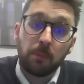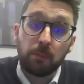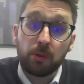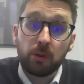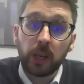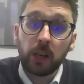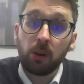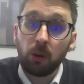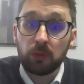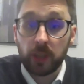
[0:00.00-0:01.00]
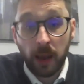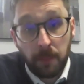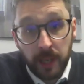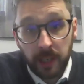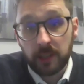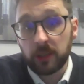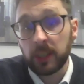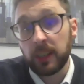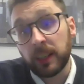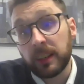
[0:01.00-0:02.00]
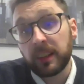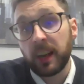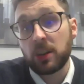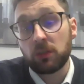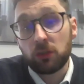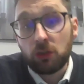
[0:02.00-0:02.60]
Bruna holds a PhD in International